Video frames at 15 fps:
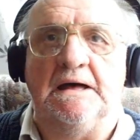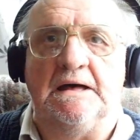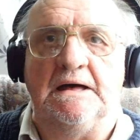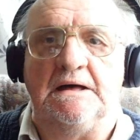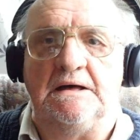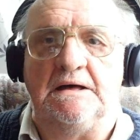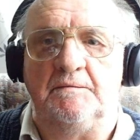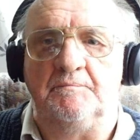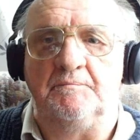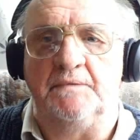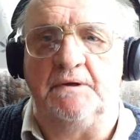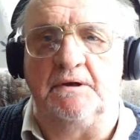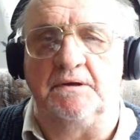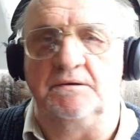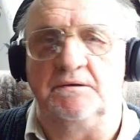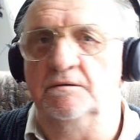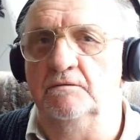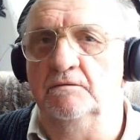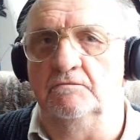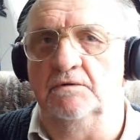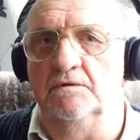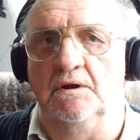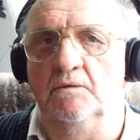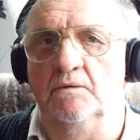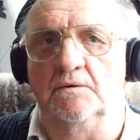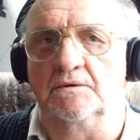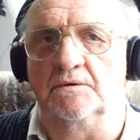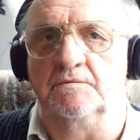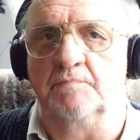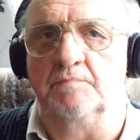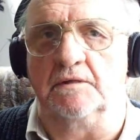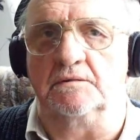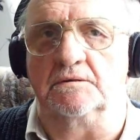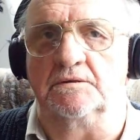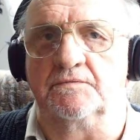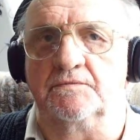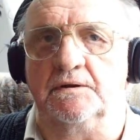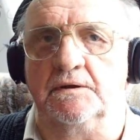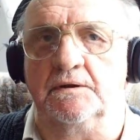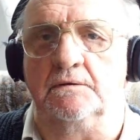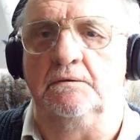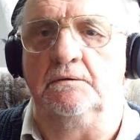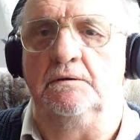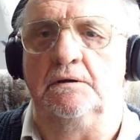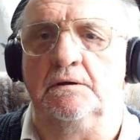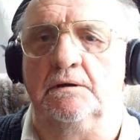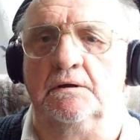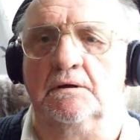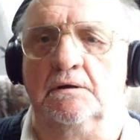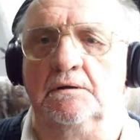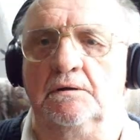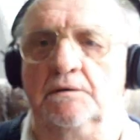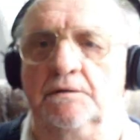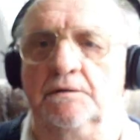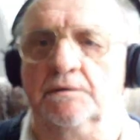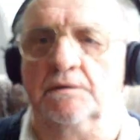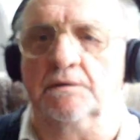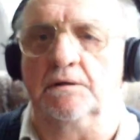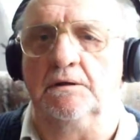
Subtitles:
I didn't really want to make this video, and